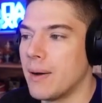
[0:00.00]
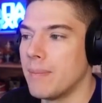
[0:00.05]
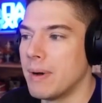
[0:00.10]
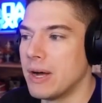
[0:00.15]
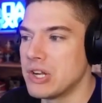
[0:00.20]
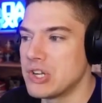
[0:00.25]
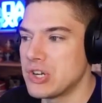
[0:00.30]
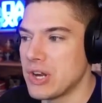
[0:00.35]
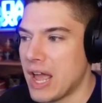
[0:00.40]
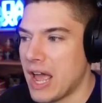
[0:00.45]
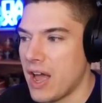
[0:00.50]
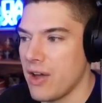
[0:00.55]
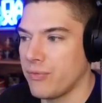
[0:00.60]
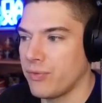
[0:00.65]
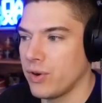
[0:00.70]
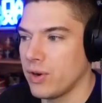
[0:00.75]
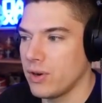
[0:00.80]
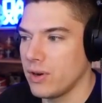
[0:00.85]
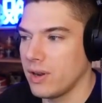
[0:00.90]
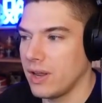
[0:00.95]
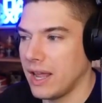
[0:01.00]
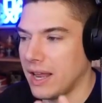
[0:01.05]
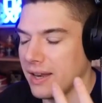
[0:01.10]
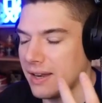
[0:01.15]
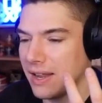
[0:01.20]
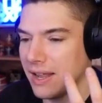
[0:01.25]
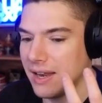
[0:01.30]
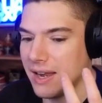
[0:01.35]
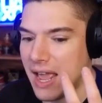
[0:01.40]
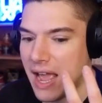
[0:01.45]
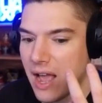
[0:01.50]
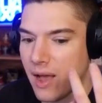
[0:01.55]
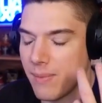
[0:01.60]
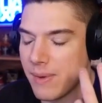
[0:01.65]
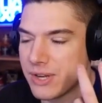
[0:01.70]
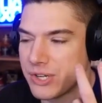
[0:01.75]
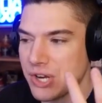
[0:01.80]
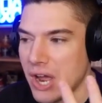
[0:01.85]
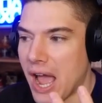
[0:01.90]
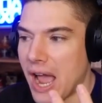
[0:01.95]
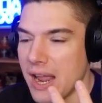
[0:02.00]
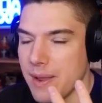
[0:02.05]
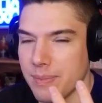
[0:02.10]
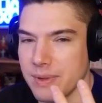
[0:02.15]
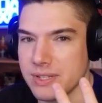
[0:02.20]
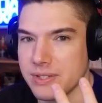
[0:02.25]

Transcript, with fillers: much effort and, and how much hype is